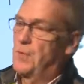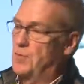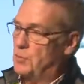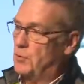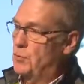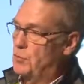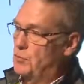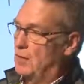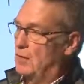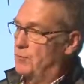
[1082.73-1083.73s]

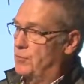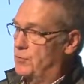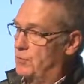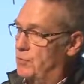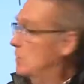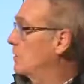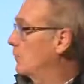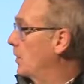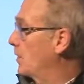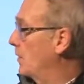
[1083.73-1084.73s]
persecution and imprisonment
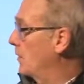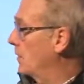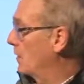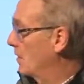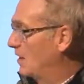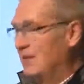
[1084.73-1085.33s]
of Mother Earth.